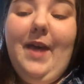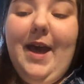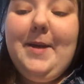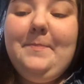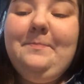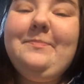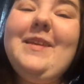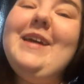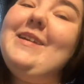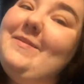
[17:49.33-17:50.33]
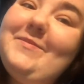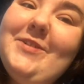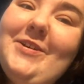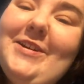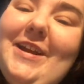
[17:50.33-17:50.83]
then Good
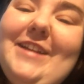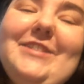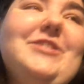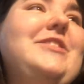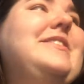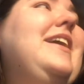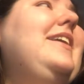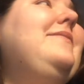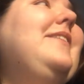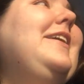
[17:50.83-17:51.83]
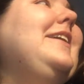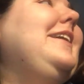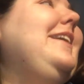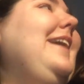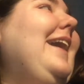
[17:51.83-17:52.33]
Morning, Good Night is just kind of like,
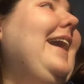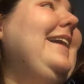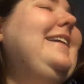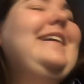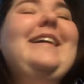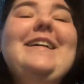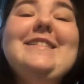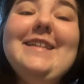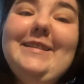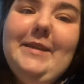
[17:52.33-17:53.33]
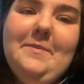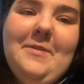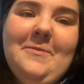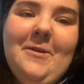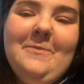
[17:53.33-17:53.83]
hi. It's like
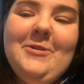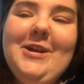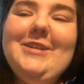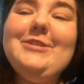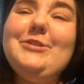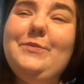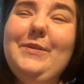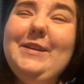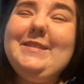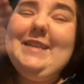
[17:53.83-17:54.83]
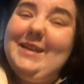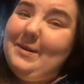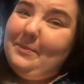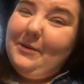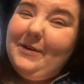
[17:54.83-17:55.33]
Lin-Manuel Miranda's tweets in
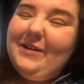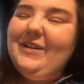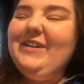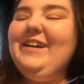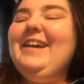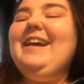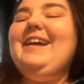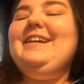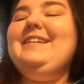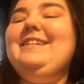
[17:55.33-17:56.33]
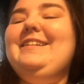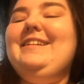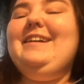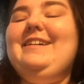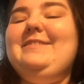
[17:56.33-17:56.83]
a book, and
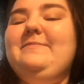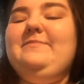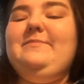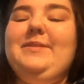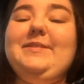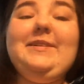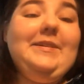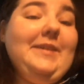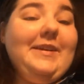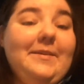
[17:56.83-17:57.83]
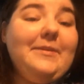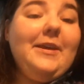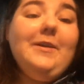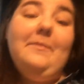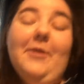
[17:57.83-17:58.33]
basically like he'll be
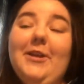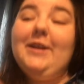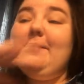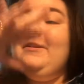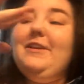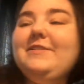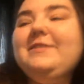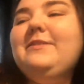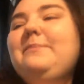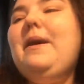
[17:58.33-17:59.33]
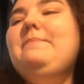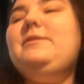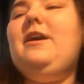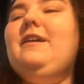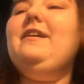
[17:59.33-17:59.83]
like, good morning, here's a little pep
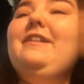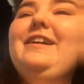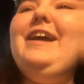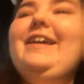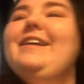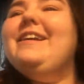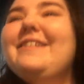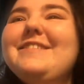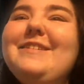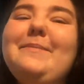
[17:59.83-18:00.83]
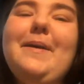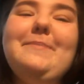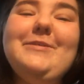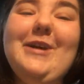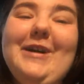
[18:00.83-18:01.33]
talk. Good night, here's a little
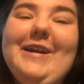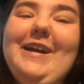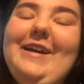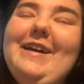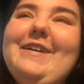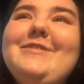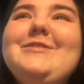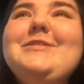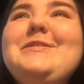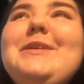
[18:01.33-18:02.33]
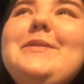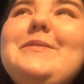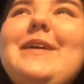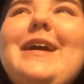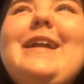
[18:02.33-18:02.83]
pep talk. It was just cute,
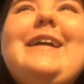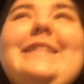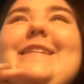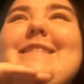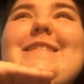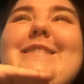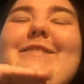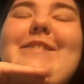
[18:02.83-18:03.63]
and I listened to